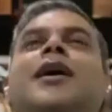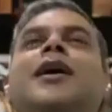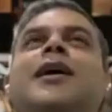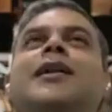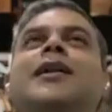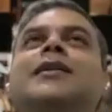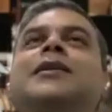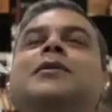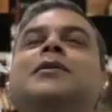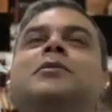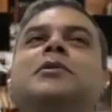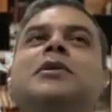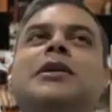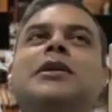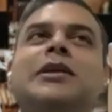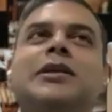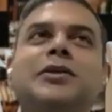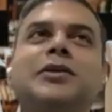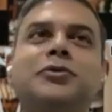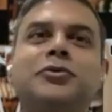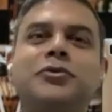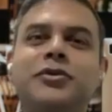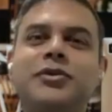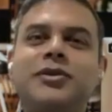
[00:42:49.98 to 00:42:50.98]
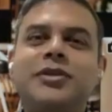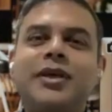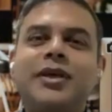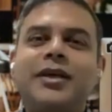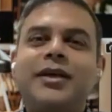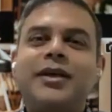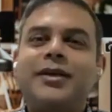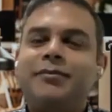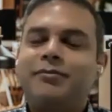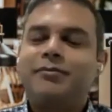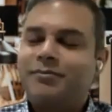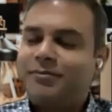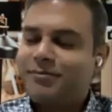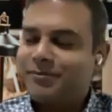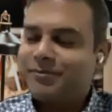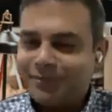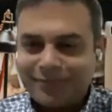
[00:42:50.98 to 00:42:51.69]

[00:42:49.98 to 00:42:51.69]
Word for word: ultimately, you would say,